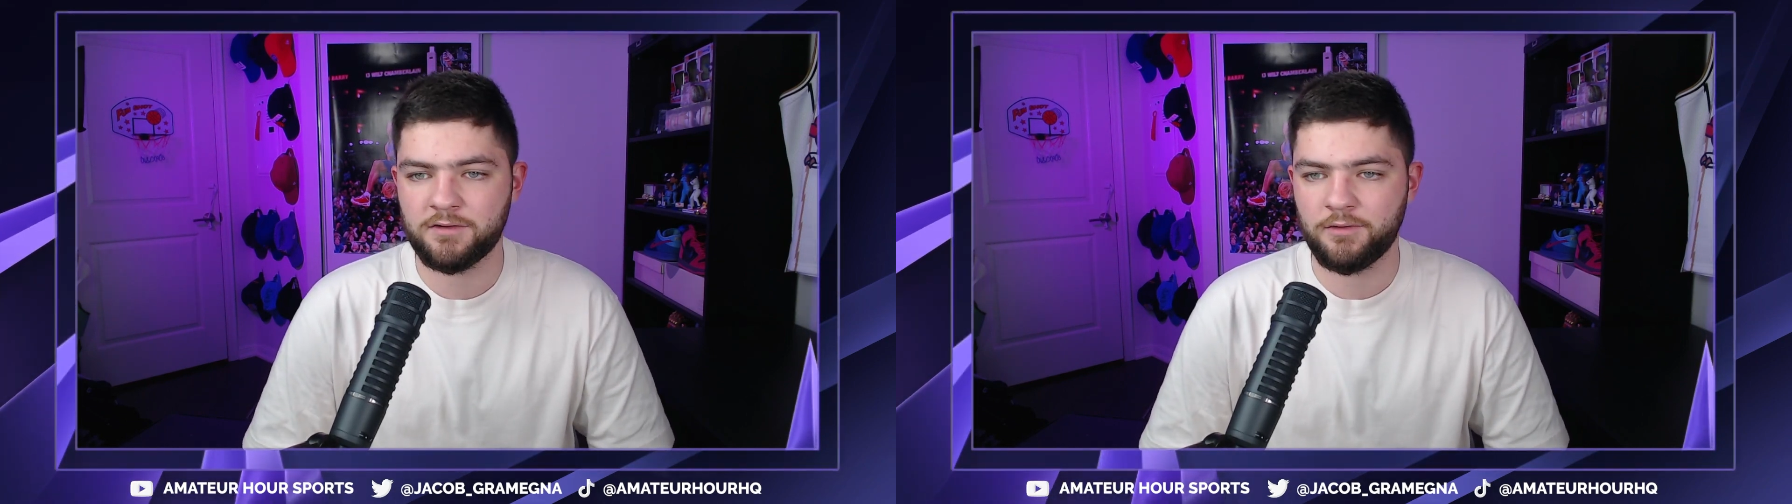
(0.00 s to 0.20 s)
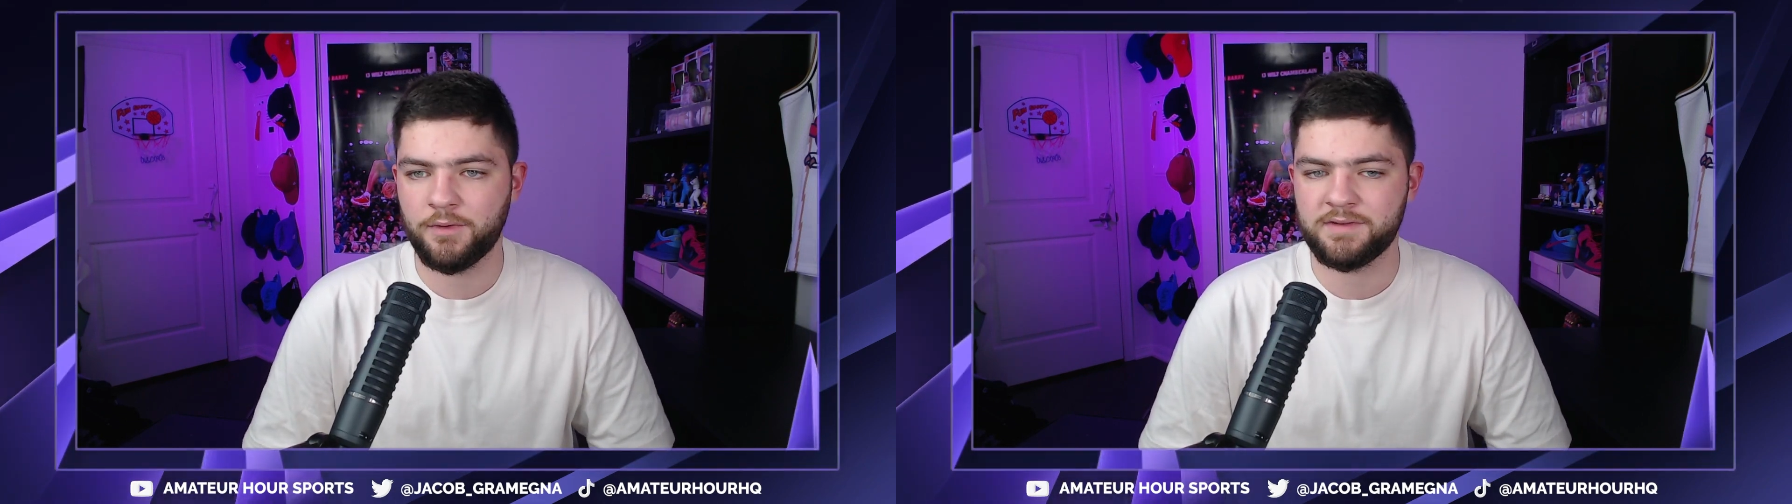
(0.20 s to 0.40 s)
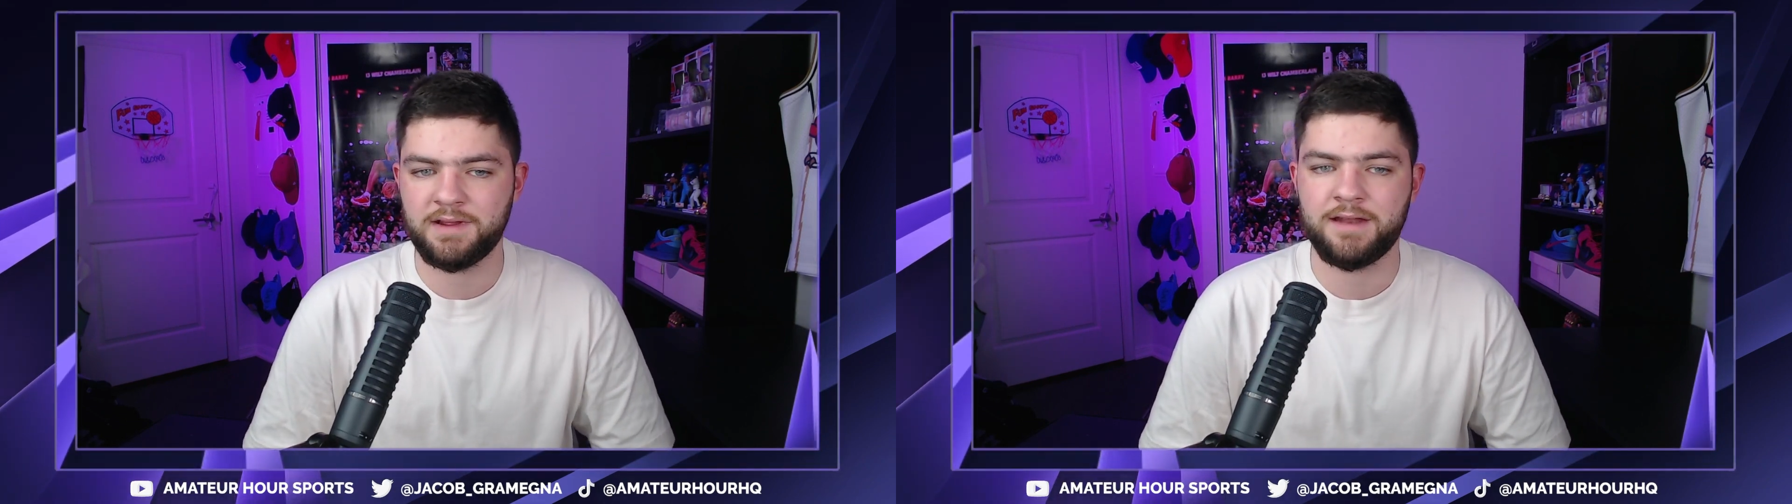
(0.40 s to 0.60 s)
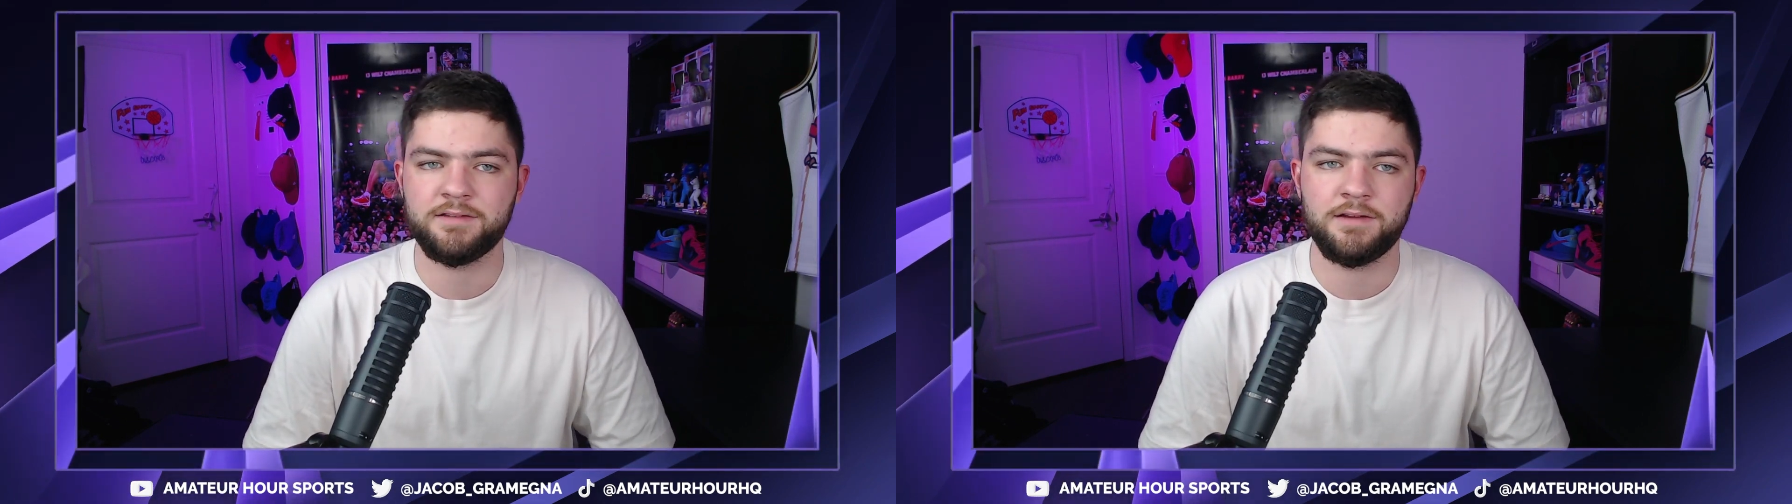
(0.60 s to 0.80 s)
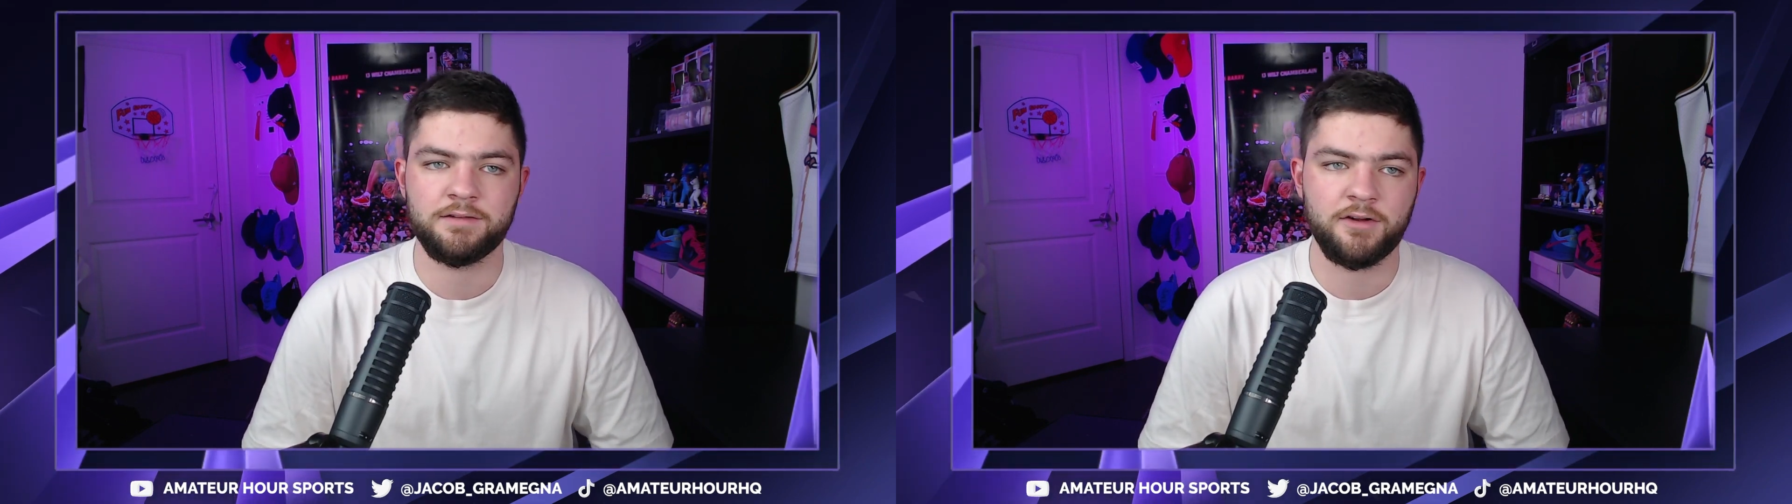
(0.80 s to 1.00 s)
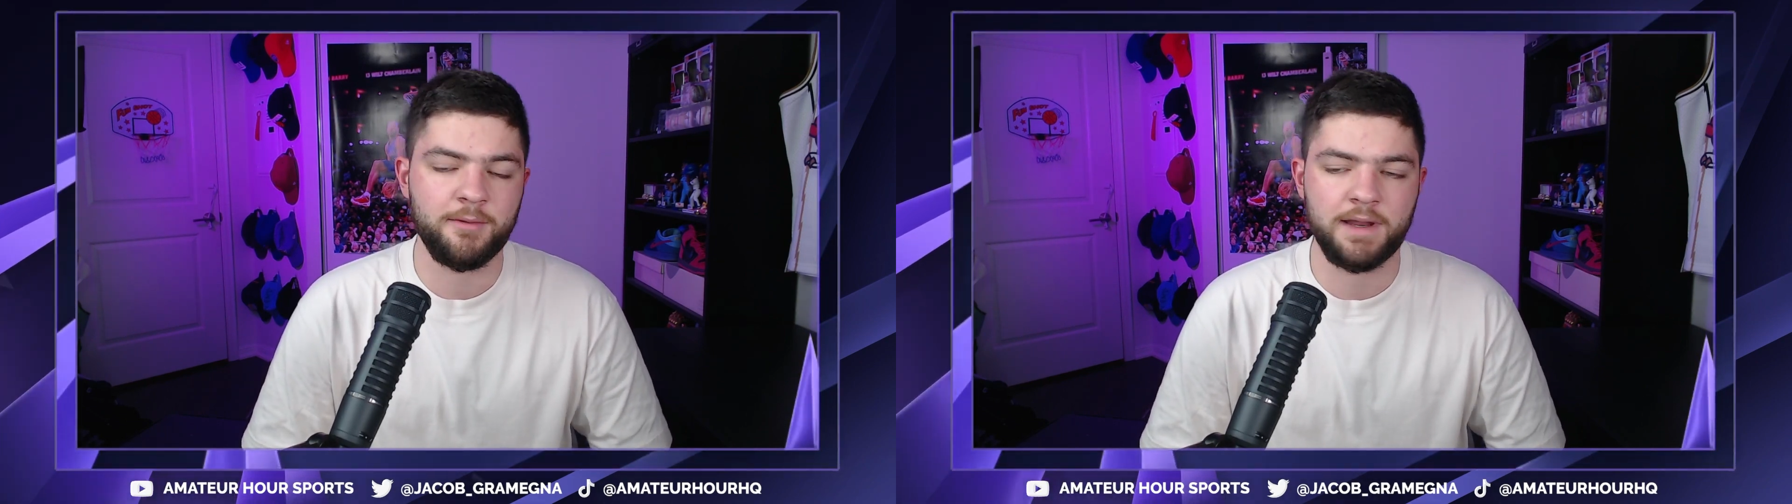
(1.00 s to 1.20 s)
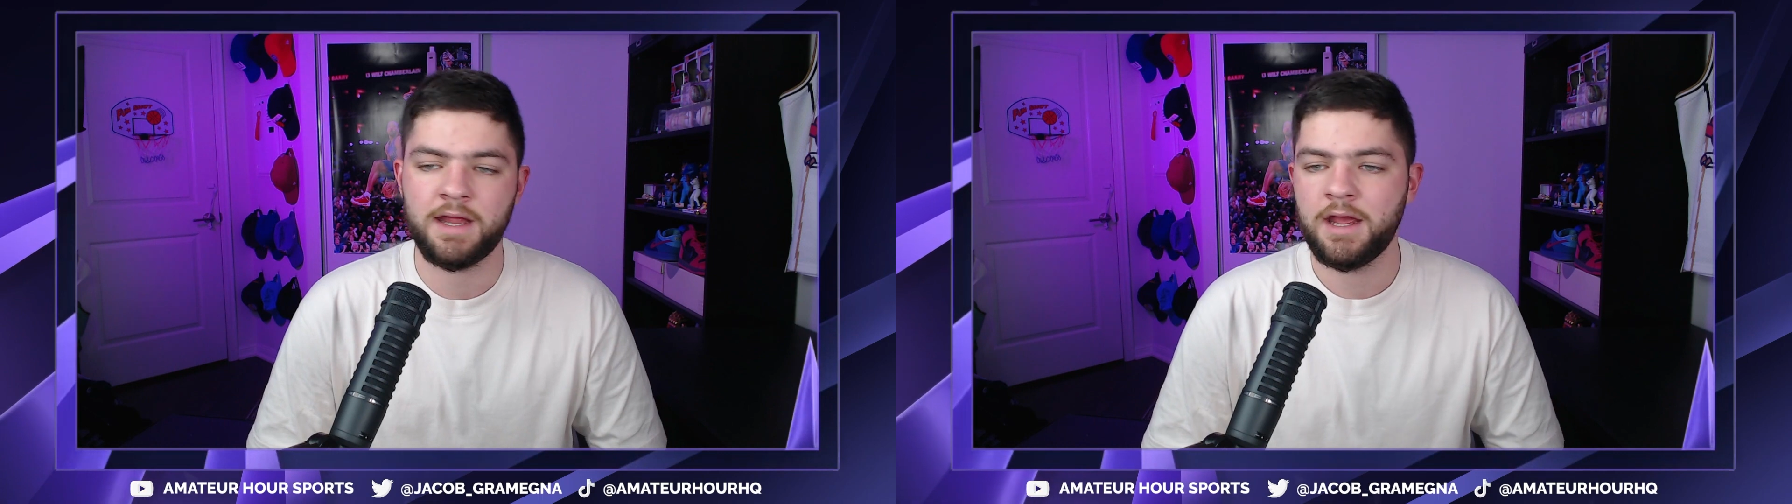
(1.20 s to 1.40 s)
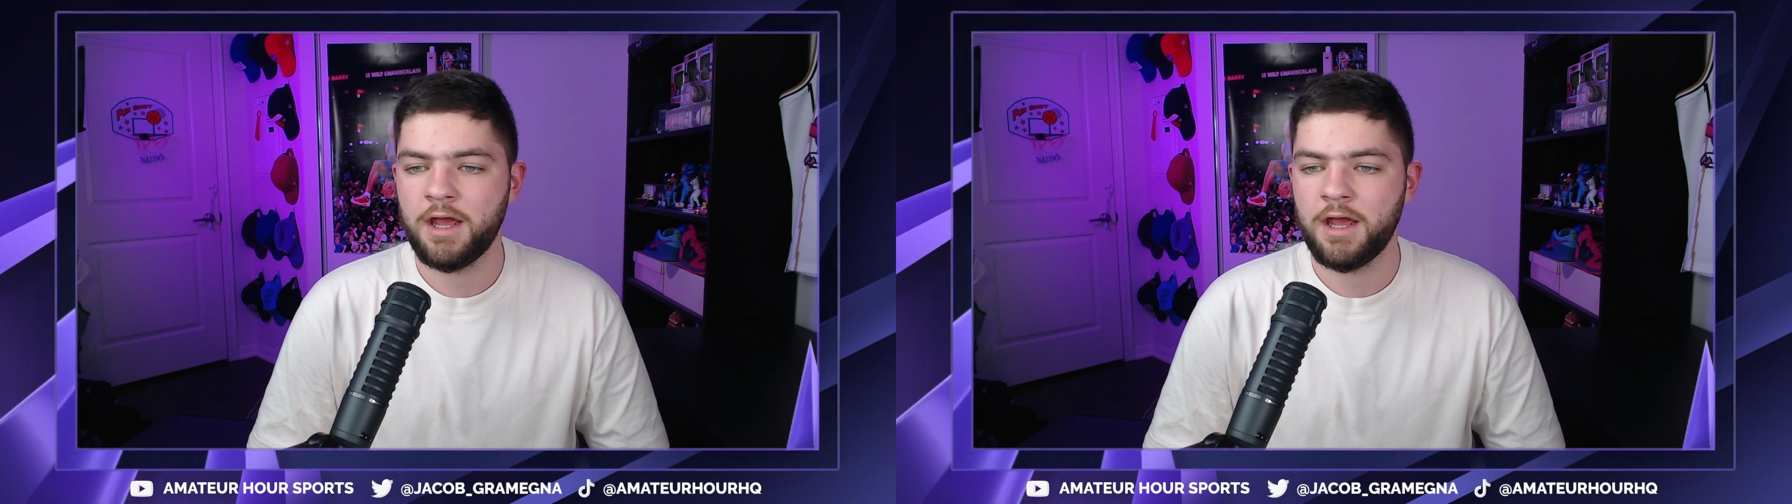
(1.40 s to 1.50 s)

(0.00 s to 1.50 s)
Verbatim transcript: towards the in-season tournament.